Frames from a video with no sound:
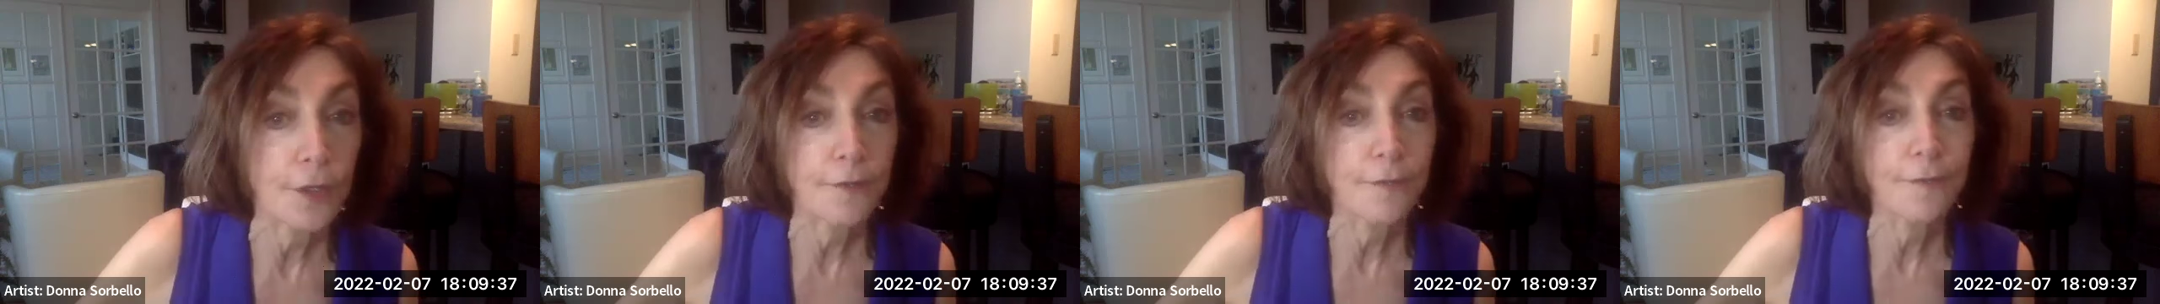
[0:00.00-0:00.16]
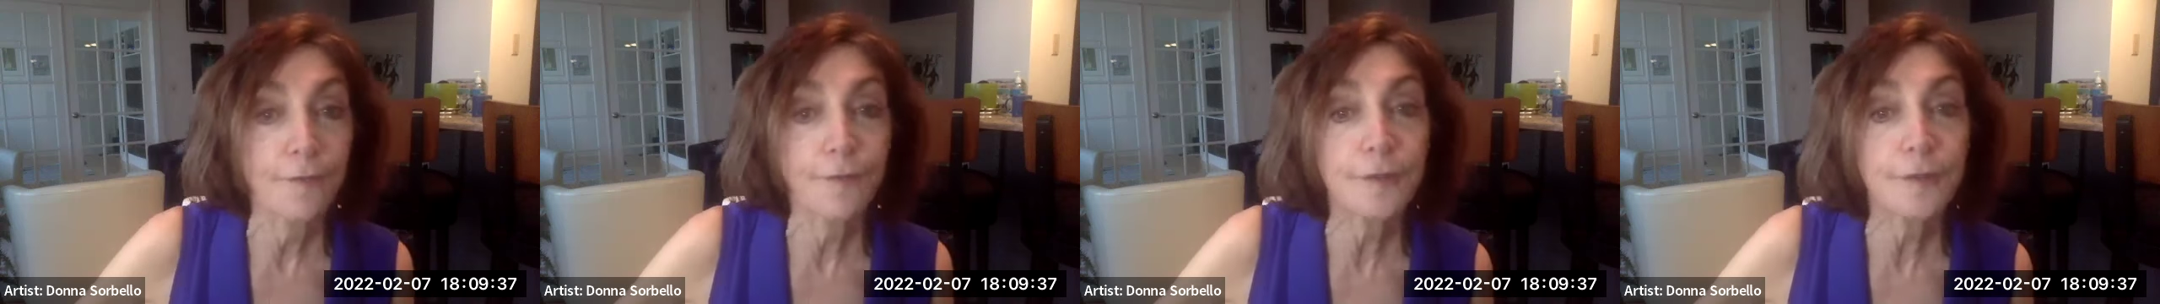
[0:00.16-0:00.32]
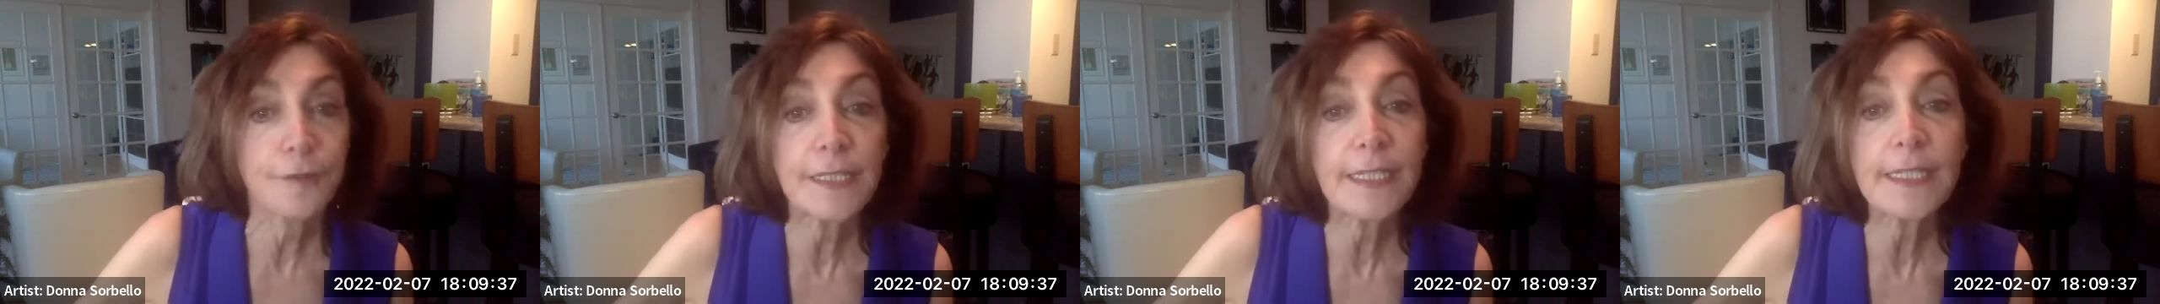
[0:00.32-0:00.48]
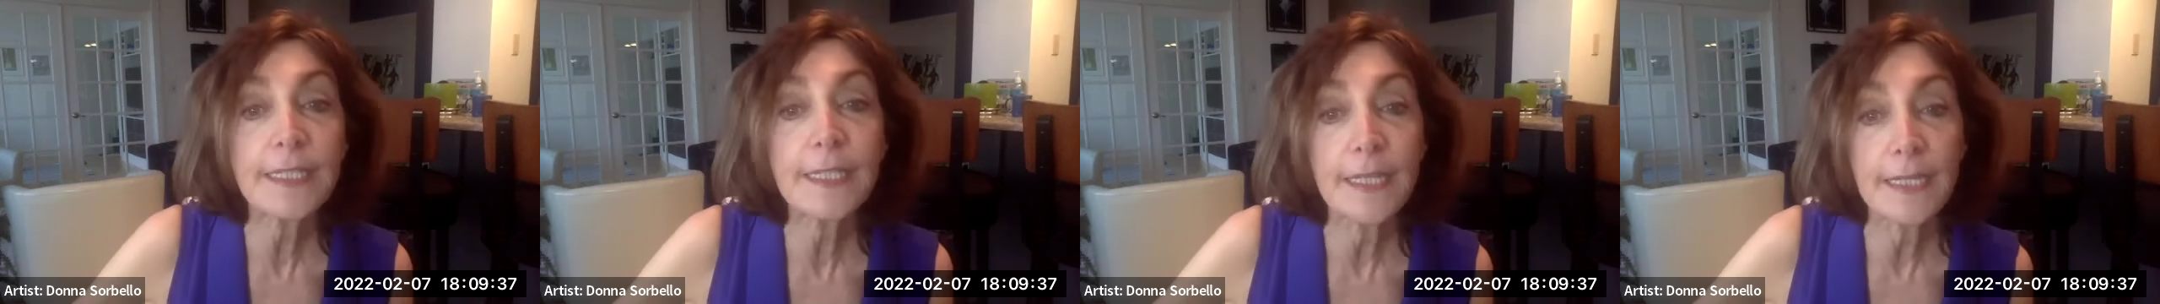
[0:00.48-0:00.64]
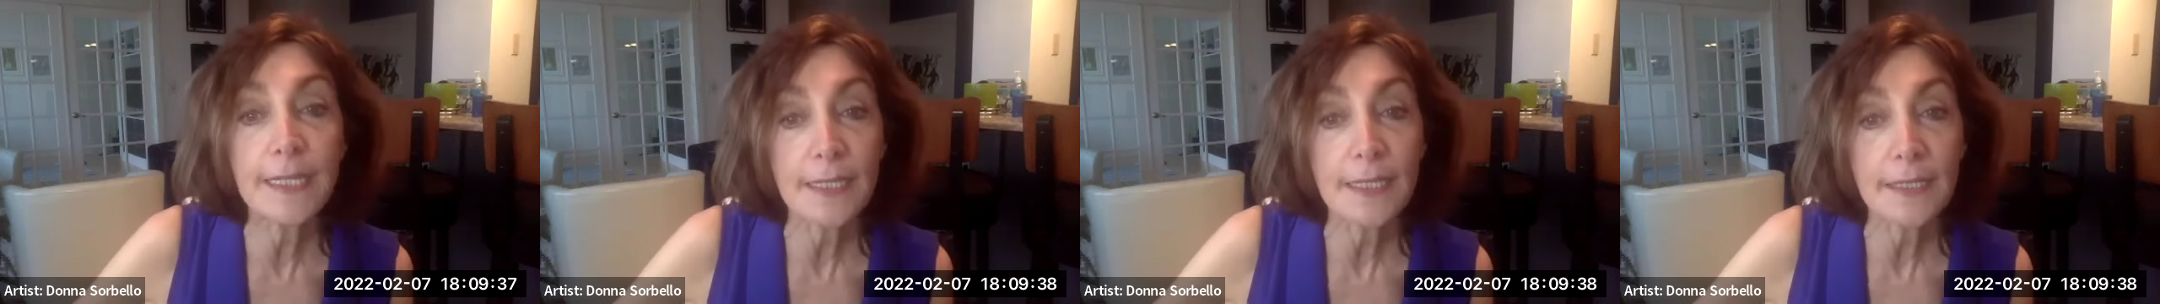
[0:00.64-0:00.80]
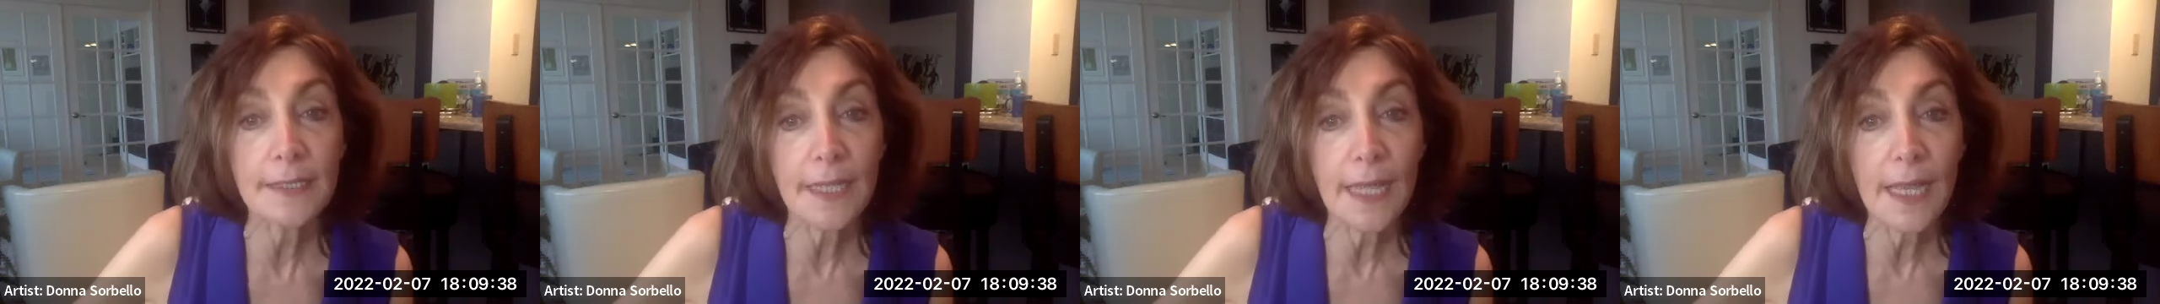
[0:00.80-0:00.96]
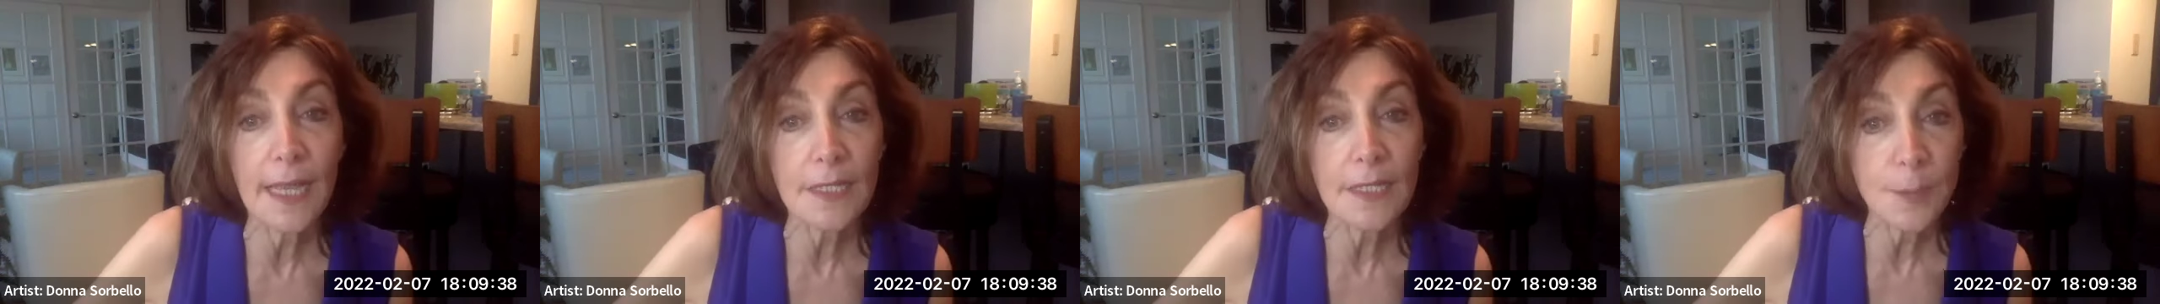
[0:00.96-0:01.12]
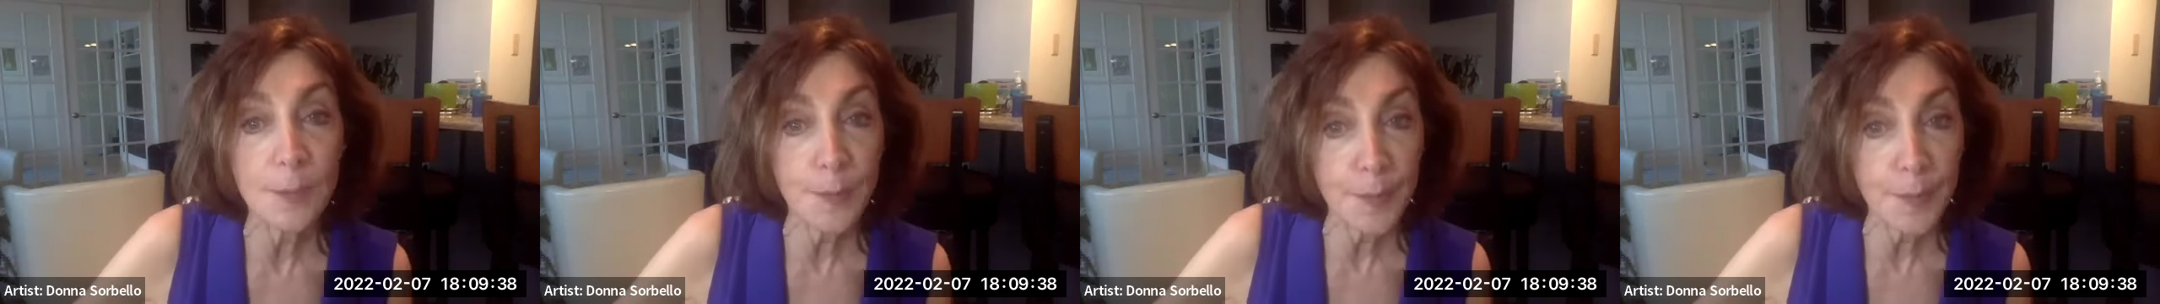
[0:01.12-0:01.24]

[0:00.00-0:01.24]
fleeting glance